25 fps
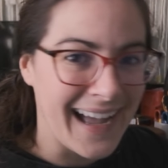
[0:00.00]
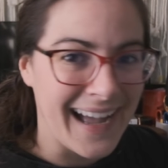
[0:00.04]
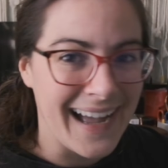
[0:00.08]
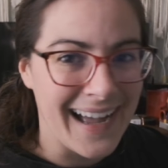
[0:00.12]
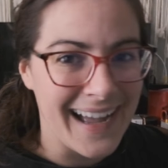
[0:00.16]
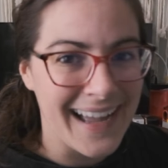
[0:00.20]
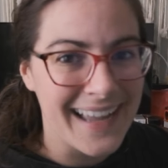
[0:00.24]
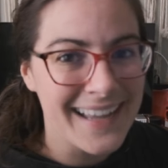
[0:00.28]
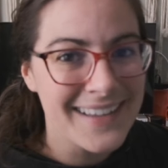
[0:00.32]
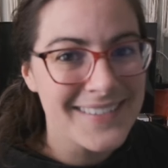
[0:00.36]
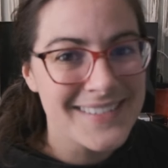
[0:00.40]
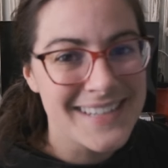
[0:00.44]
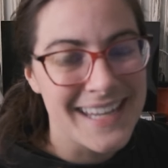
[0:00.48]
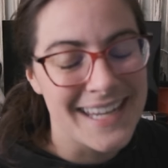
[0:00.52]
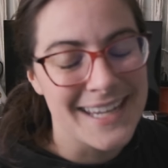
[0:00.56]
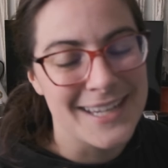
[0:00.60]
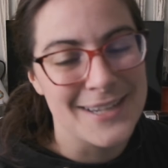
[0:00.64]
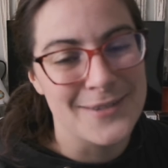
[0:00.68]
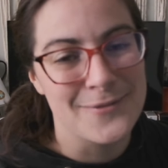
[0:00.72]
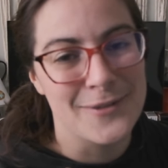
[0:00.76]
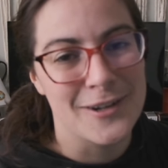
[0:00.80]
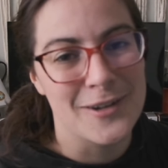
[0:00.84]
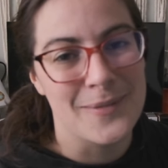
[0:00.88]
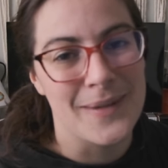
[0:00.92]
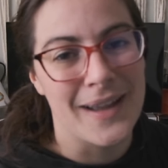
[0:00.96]
I have
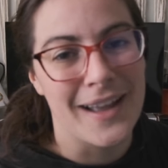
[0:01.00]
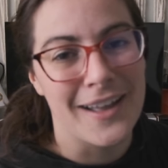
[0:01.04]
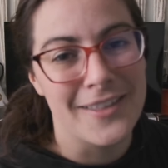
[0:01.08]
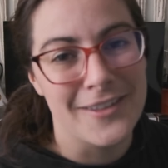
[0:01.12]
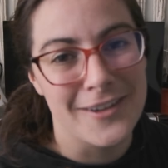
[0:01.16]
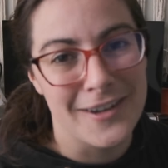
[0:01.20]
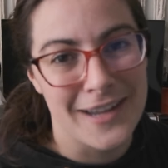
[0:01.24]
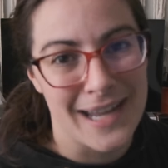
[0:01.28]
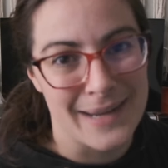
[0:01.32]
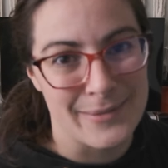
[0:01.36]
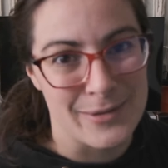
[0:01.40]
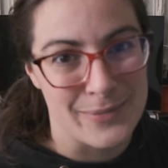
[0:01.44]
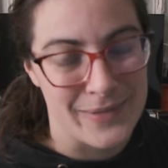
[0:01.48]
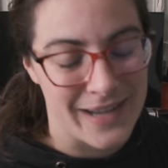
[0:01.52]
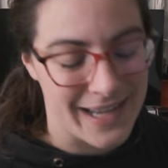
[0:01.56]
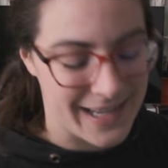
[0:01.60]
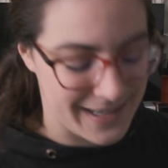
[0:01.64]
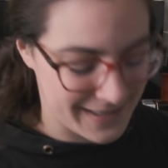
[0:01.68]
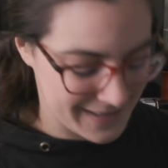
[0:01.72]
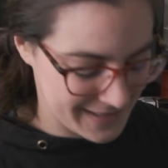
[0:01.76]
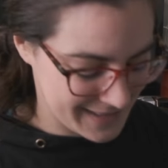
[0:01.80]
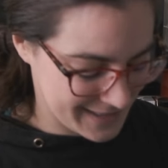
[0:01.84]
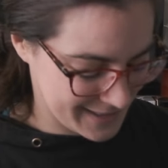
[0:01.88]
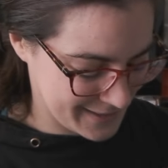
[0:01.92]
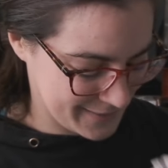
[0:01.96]
taken one of my other camera
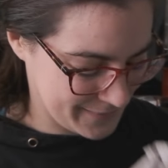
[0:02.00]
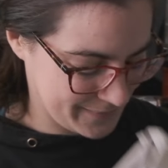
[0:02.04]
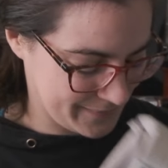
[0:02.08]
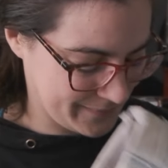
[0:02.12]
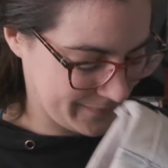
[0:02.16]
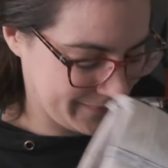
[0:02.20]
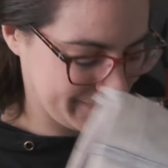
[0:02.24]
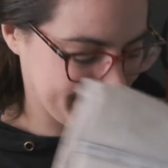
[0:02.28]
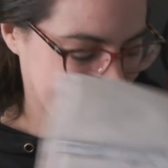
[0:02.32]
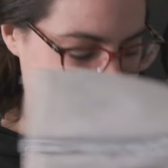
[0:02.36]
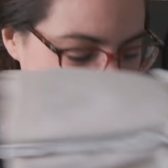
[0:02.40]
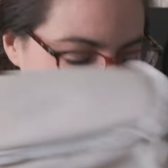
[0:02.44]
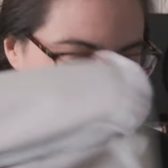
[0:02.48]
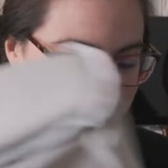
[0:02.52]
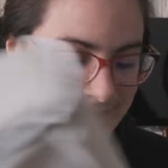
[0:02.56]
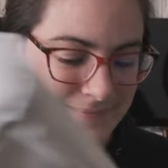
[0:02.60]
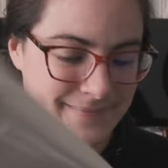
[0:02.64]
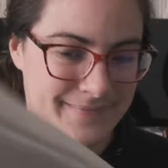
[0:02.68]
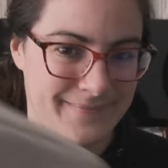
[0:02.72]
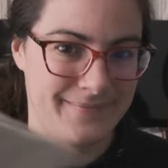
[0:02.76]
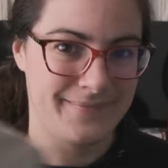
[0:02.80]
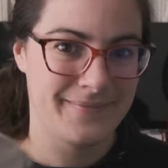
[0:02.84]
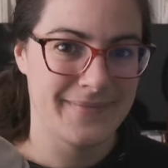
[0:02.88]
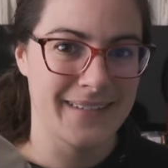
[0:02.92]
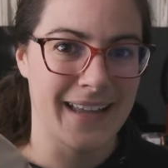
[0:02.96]
bags
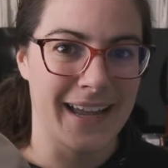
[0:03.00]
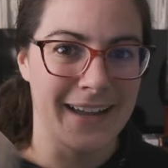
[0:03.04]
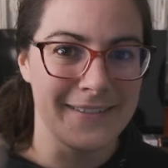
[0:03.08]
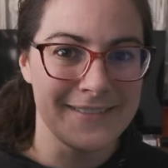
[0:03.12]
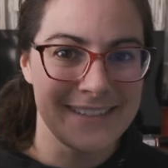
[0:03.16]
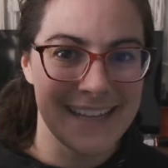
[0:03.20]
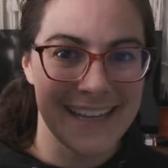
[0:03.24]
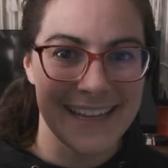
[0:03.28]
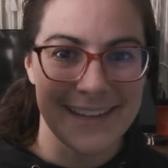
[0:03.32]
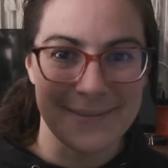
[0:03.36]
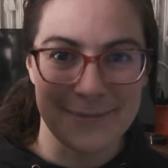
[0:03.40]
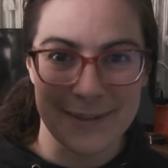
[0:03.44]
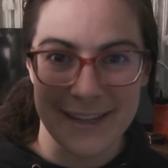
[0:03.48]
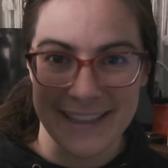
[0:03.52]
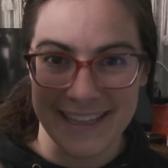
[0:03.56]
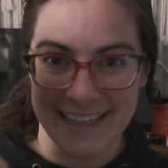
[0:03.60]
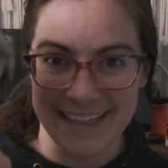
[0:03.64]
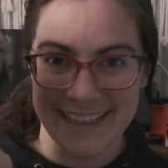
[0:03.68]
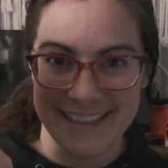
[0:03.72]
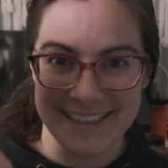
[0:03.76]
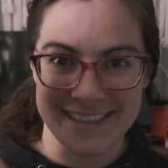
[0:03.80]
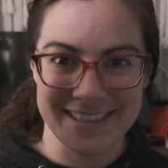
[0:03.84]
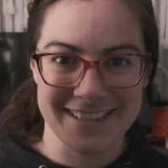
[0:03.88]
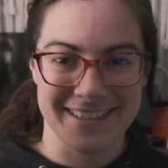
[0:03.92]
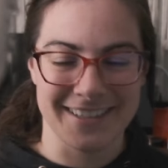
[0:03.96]
I've taken one of the
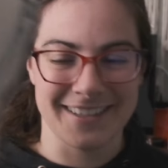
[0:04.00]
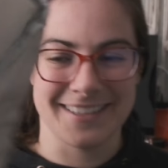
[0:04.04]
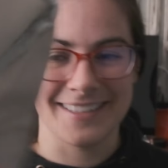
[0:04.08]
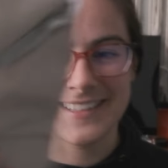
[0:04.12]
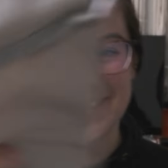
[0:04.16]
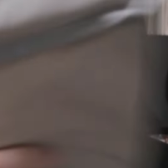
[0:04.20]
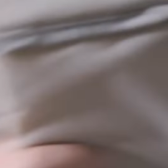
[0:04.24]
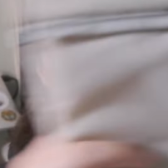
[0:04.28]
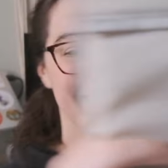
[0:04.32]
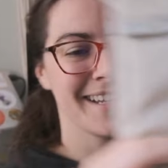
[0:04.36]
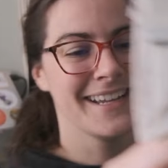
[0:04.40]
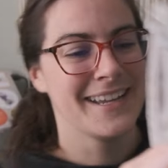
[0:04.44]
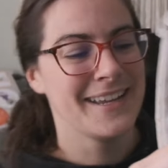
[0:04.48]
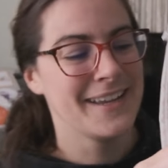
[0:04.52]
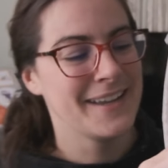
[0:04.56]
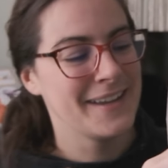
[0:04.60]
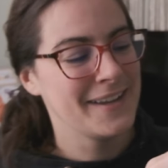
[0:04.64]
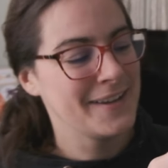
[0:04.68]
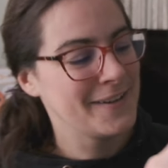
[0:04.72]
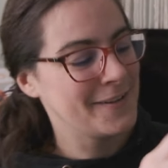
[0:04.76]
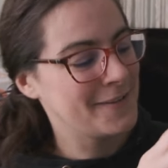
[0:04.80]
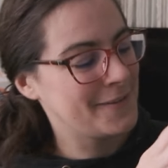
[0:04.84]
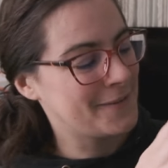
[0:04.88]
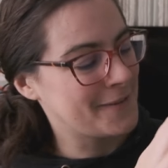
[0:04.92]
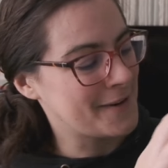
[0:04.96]
inserts
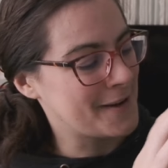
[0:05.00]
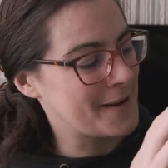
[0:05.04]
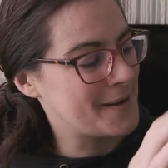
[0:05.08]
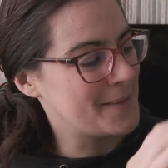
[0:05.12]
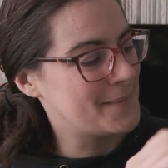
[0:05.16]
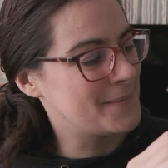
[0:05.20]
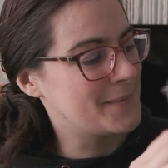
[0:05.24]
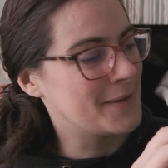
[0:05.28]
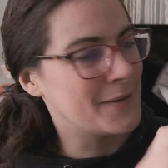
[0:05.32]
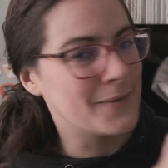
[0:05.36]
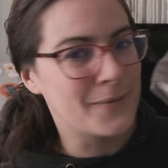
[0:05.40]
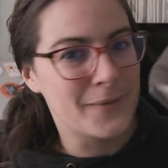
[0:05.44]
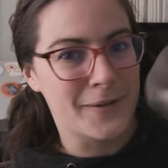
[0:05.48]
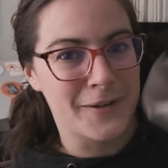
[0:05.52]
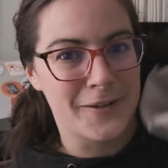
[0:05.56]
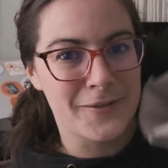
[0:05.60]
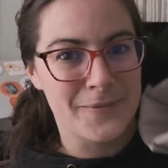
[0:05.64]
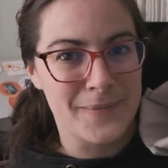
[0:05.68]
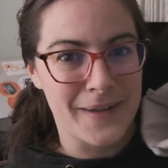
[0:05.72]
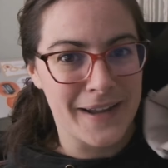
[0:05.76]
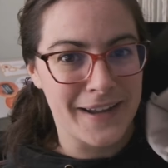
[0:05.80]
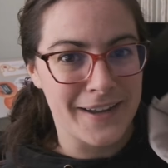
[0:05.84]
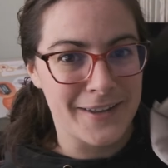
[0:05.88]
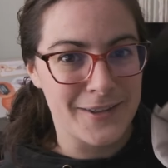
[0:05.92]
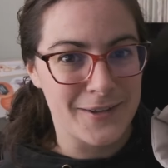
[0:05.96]
from one of
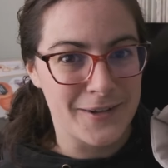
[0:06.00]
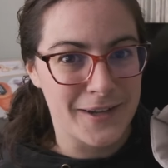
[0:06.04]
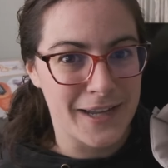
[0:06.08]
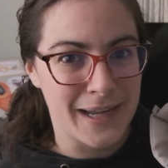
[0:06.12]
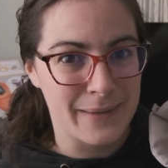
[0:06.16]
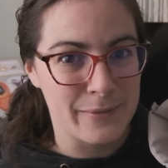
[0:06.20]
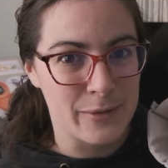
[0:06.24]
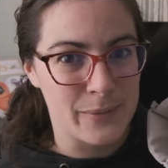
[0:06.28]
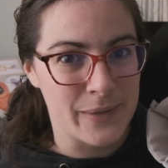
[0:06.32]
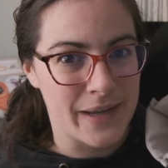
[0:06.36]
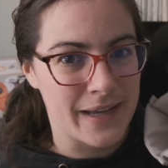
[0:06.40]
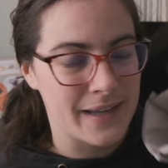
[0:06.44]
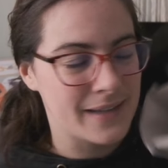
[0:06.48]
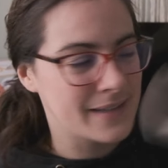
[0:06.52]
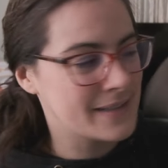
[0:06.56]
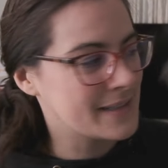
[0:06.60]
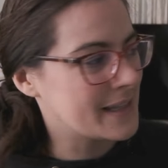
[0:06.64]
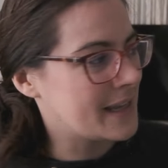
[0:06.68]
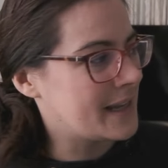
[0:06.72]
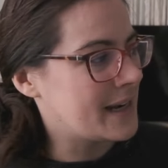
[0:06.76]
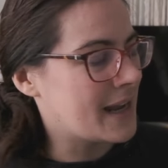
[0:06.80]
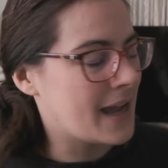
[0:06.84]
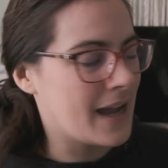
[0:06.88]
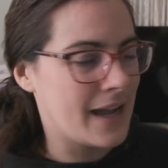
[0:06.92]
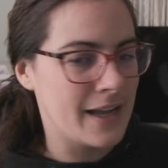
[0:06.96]
my other camera bags
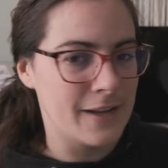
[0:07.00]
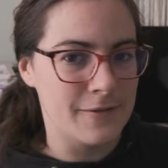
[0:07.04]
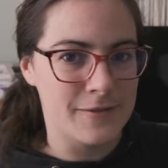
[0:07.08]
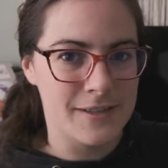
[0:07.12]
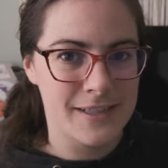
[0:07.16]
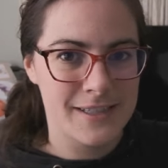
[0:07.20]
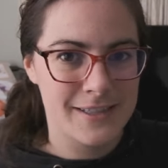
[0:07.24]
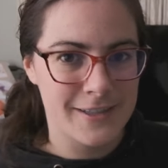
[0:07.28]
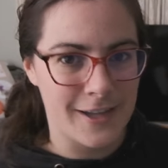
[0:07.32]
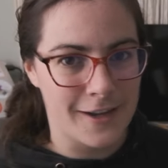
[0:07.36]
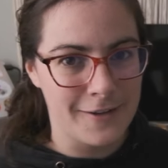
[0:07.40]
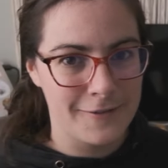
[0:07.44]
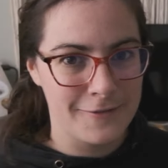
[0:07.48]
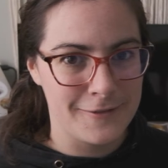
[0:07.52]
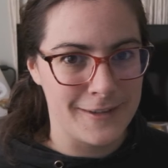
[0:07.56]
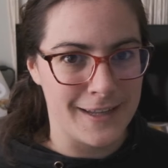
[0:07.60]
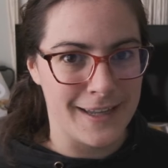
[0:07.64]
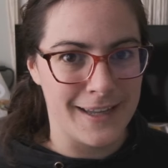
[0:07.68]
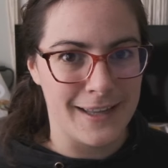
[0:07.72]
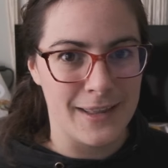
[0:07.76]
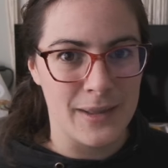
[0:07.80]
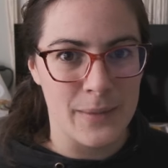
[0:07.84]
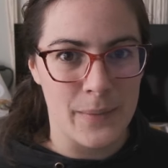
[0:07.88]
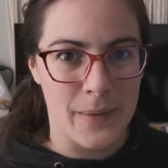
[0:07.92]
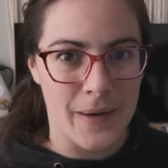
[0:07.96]
and I have stuffed
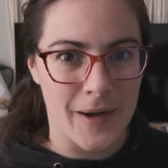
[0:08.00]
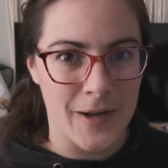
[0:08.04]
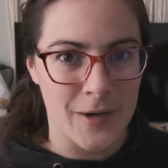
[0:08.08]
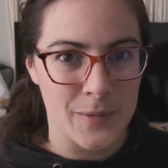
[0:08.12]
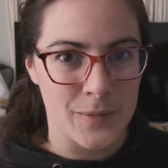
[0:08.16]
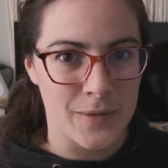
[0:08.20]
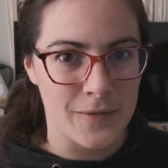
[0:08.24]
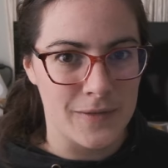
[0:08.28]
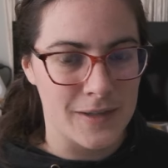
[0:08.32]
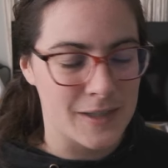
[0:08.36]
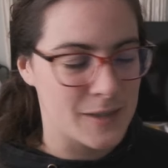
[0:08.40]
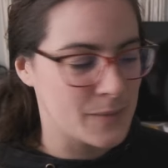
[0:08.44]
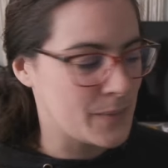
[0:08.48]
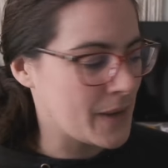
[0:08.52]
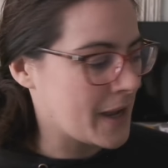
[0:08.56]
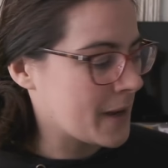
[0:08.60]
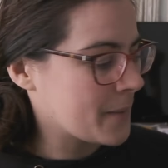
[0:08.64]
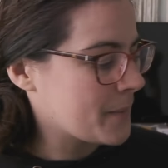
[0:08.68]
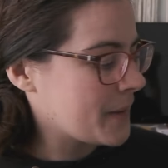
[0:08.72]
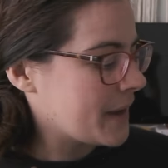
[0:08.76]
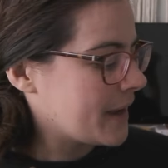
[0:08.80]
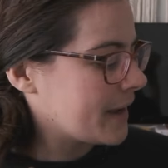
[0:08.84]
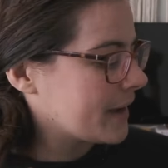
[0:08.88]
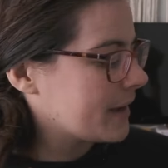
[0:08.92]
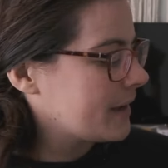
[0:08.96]
it in the bottom of this
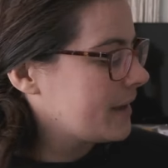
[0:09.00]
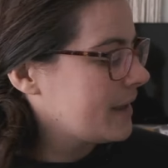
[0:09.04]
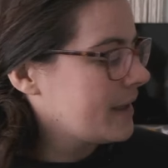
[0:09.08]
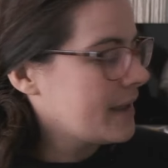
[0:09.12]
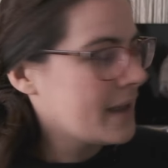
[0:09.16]
backpack.